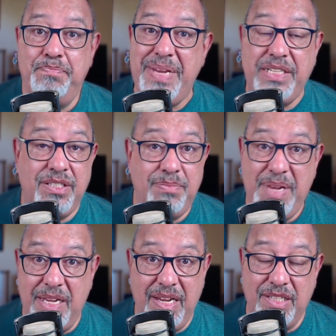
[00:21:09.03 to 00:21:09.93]
Beats
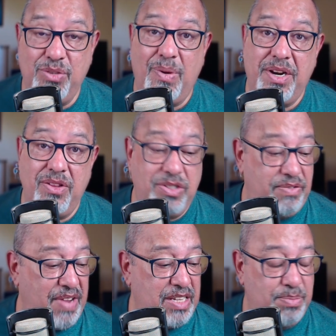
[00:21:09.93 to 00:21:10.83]
me. It's one of those
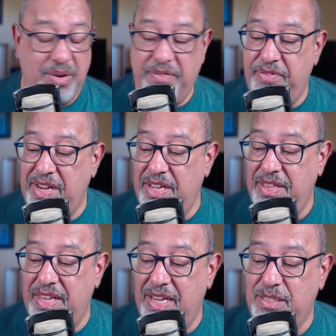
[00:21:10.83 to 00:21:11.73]
Facebook freaky
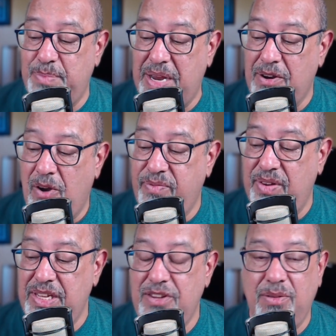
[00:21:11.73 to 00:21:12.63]
things, but
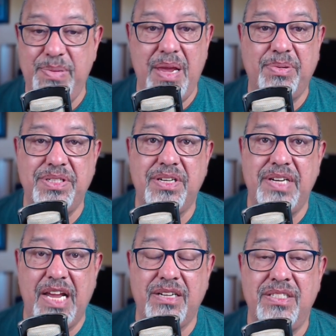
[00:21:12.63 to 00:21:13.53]
hopefully you'll be able to
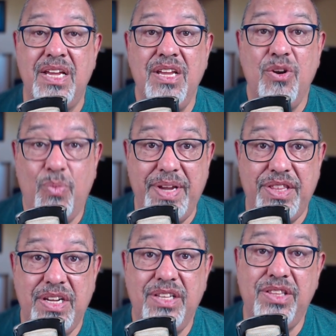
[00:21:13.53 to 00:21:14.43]
connect
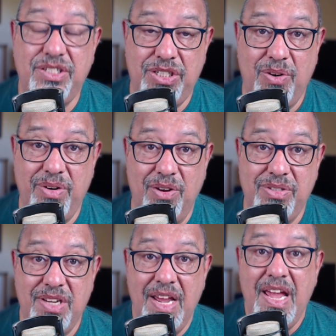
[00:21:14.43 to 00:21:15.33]
with the show notes.